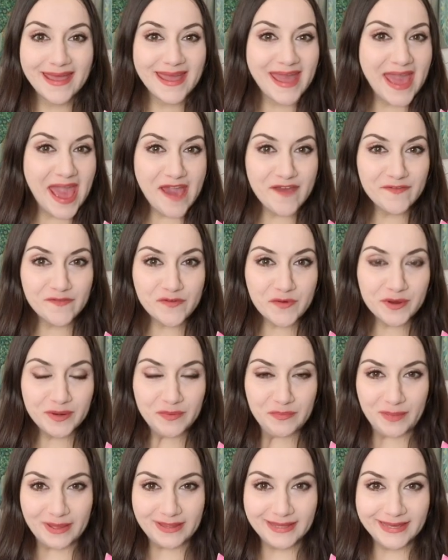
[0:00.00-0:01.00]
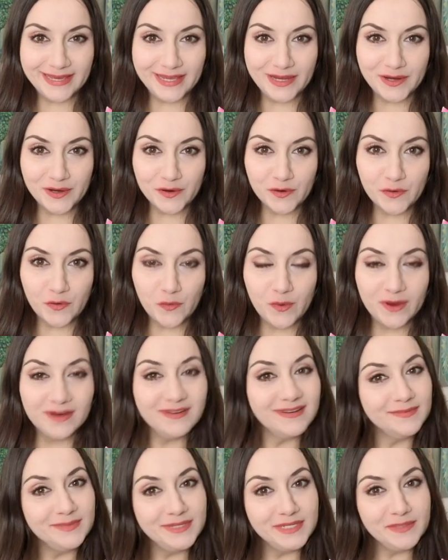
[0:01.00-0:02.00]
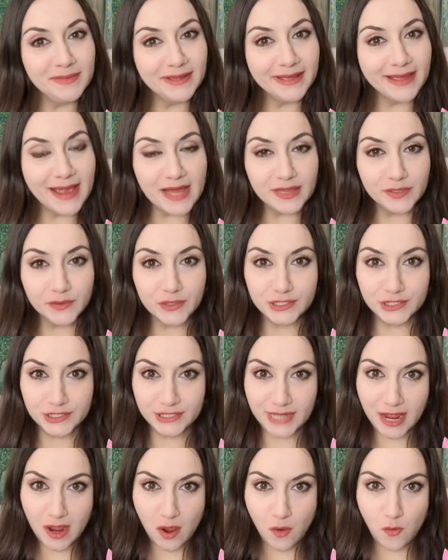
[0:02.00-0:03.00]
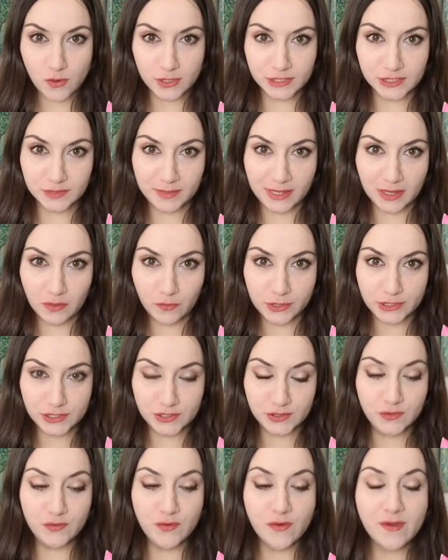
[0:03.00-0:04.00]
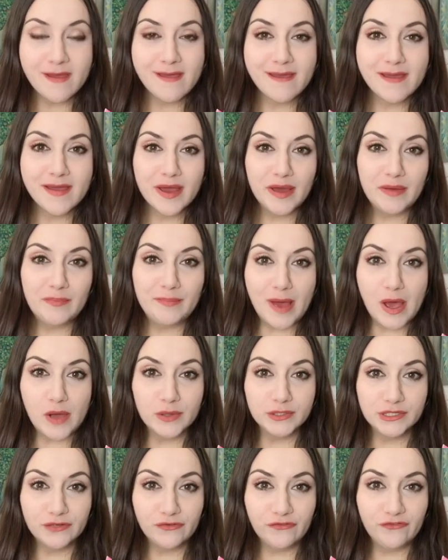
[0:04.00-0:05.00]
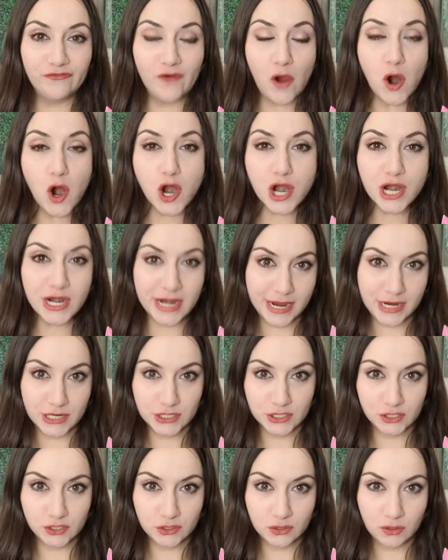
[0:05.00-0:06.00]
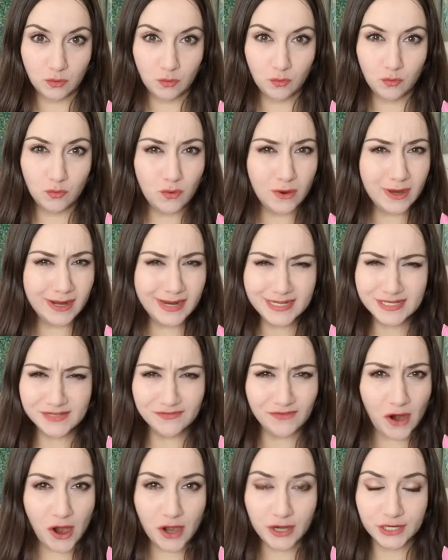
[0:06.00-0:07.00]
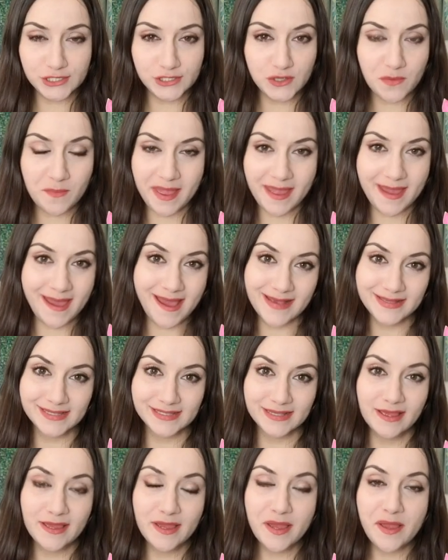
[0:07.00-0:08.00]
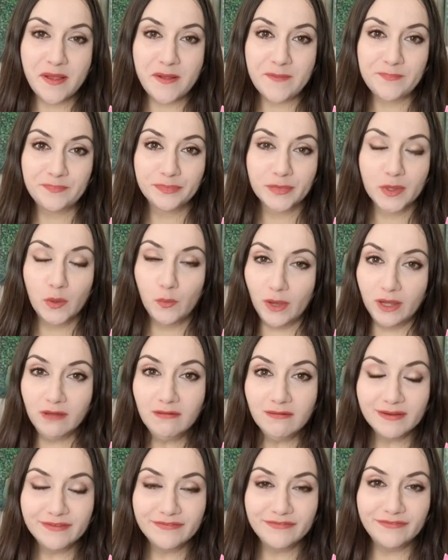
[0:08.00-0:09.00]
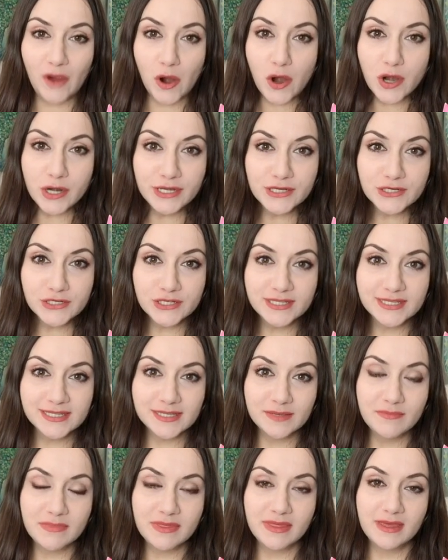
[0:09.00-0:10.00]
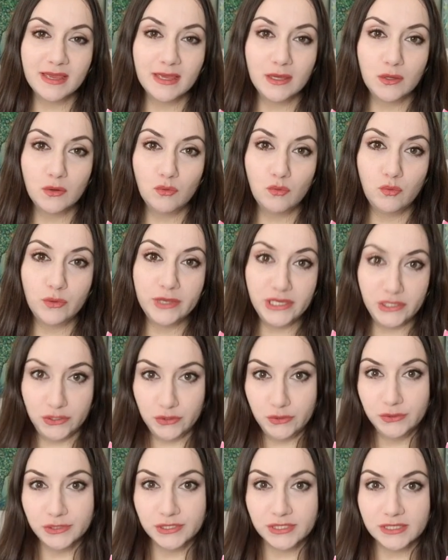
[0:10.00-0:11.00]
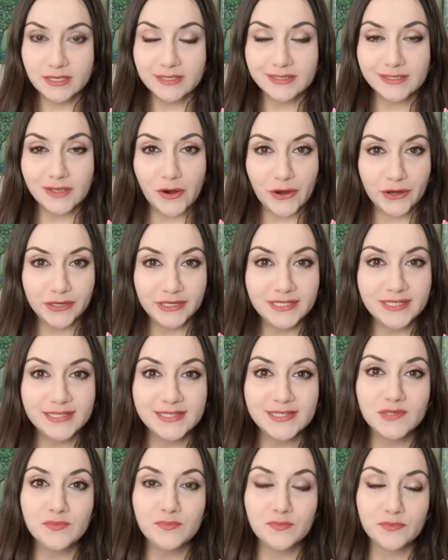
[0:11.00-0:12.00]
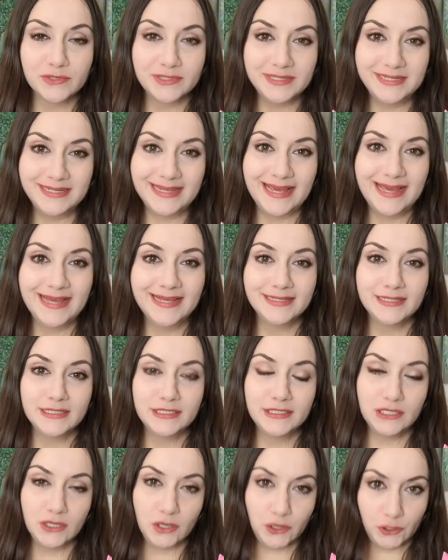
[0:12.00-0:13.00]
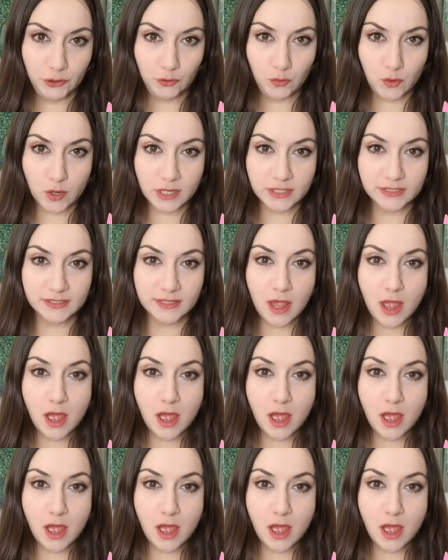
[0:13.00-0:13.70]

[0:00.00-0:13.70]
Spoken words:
Hey everyone, Bella here. Welcome to my gallery. Today I want to speak with you about varnish. What is varnish, you may ask? Well, varnish is something we use as artists to protect the artworks.